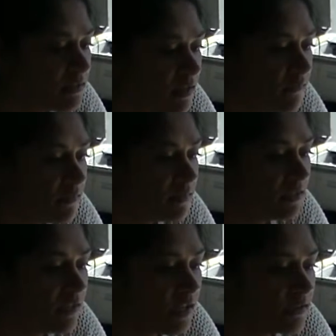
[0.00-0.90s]
that
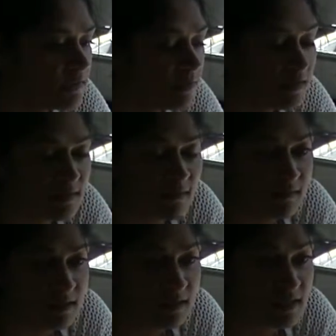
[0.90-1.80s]
15,000 plus the
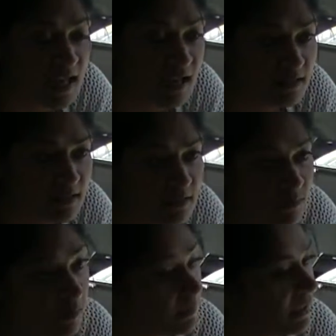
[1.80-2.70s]
fees and taxes,
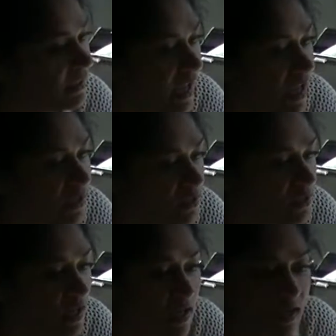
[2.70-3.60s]
or pay cash
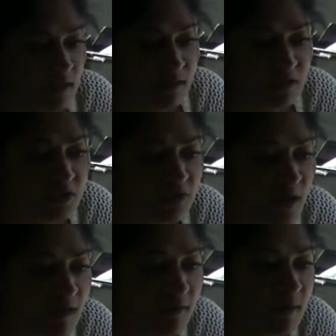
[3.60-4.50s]
and just
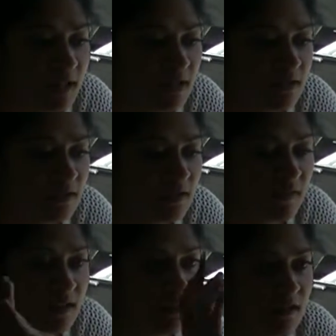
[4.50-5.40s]
drive away in
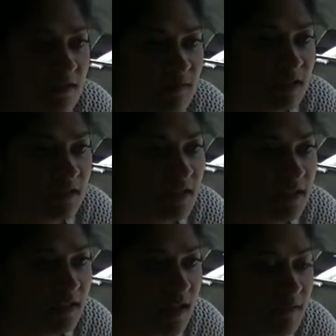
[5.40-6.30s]
your vehicle that
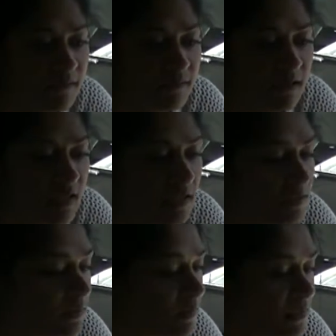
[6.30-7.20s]
you love.
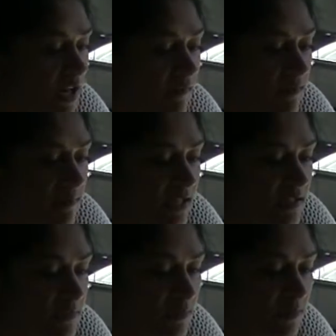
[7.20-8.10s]
So it's whichever makes
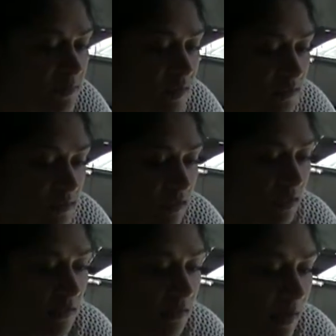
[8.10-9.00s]
the most sense to
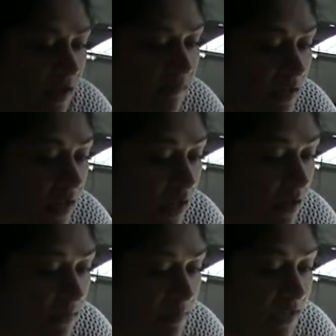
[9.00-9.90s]
you. Having
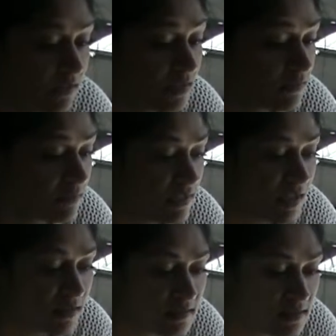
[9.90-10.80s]
paying the
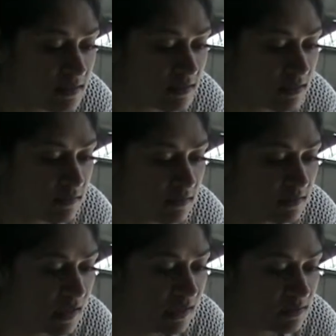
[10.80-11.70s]
$3,600
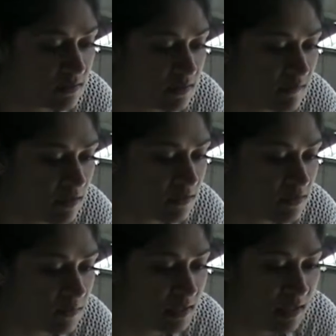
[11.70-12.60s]
tax or
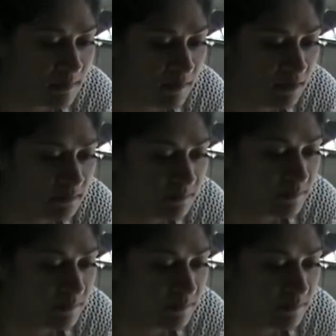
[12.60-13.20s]
$720 up front,